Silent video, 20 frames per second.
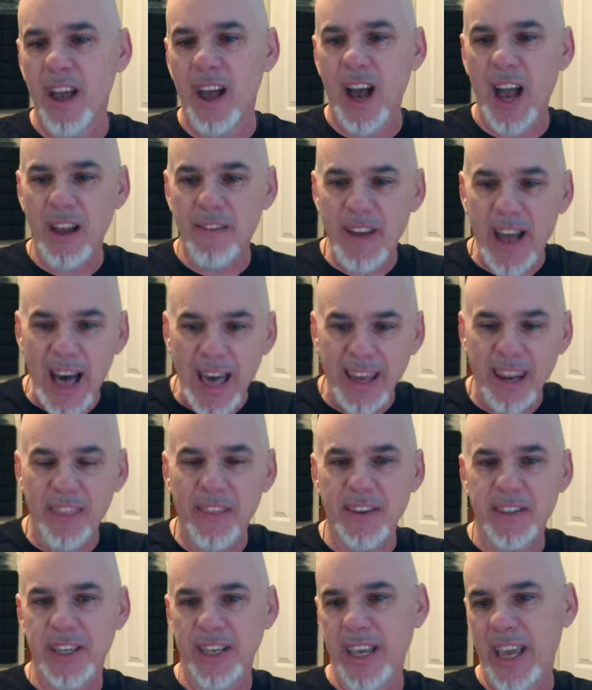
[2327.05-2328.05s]
I've added
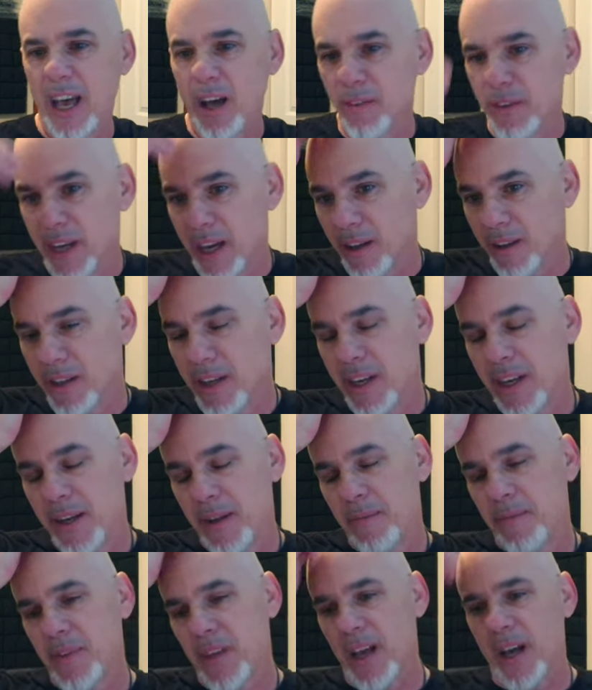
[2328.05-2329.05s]
this account now
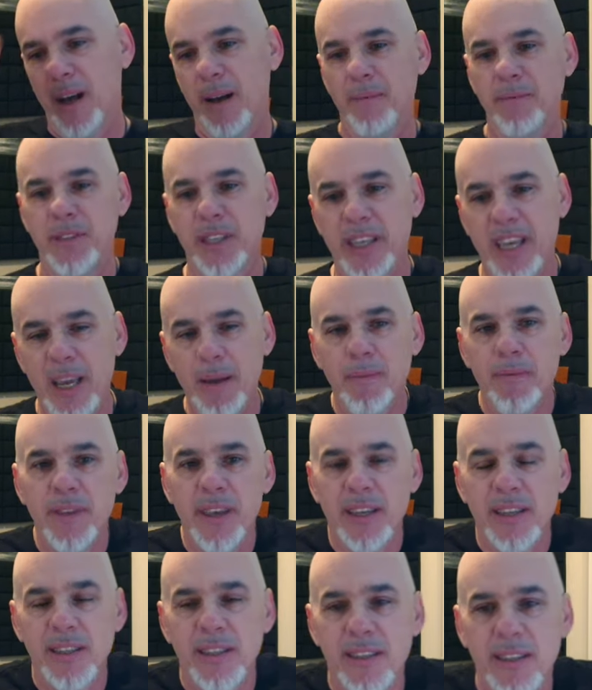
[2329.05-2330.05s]
um, to keep
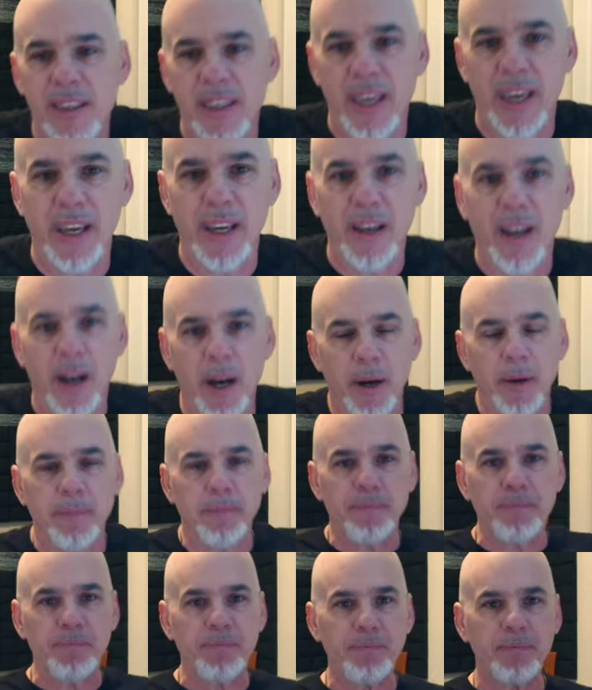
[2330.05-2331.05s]
this thing
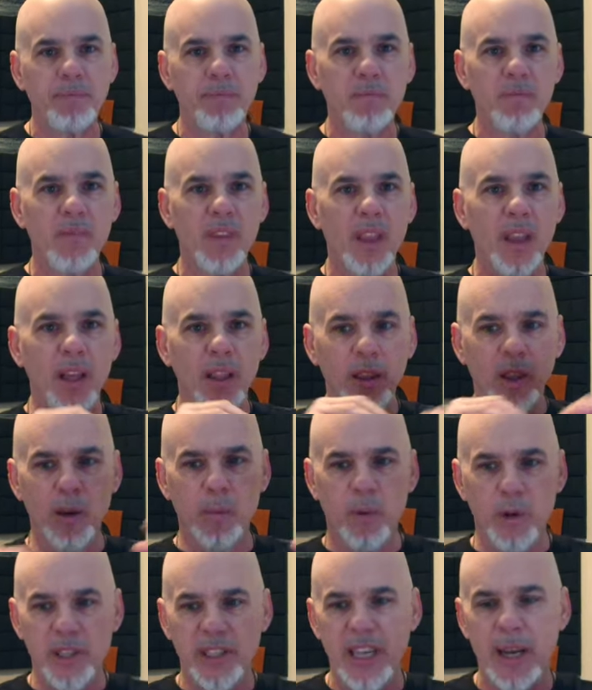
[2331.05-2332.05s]
um, a little
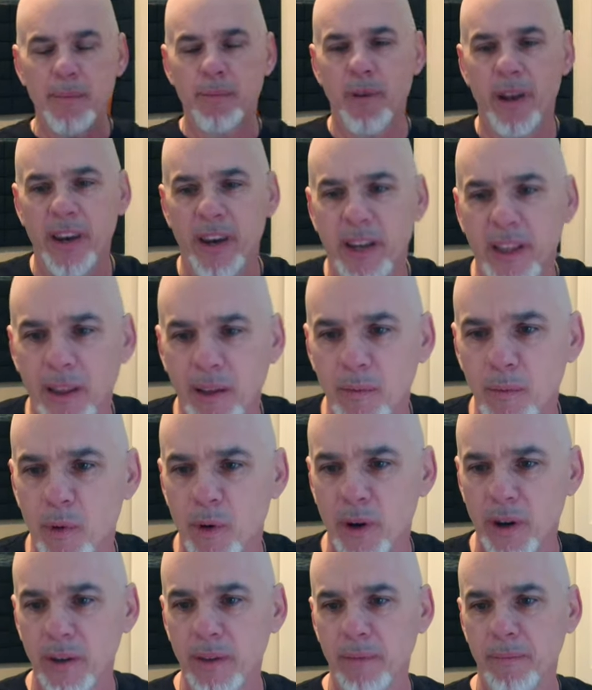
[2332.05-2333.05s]
more separated, a little
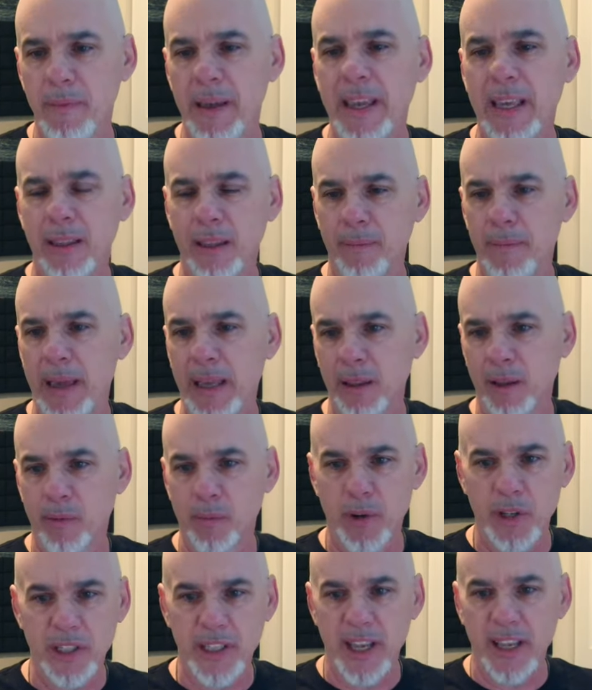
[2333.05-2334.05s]
more make it make a little
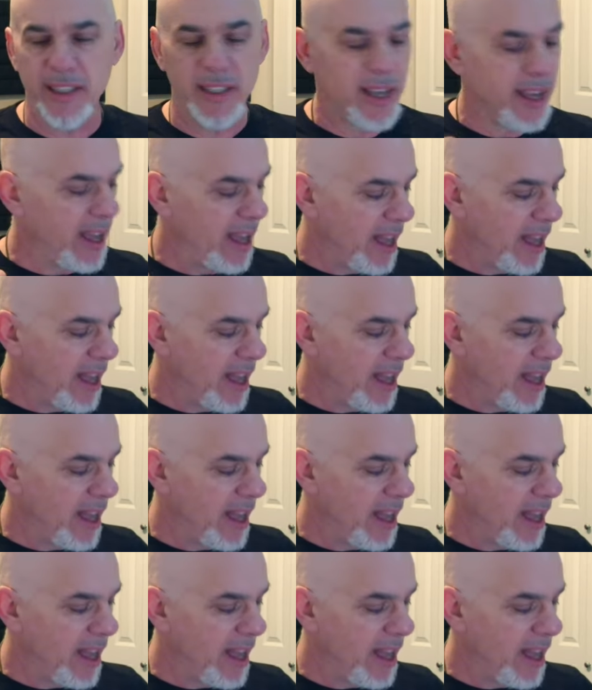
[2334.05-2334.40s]
more sense.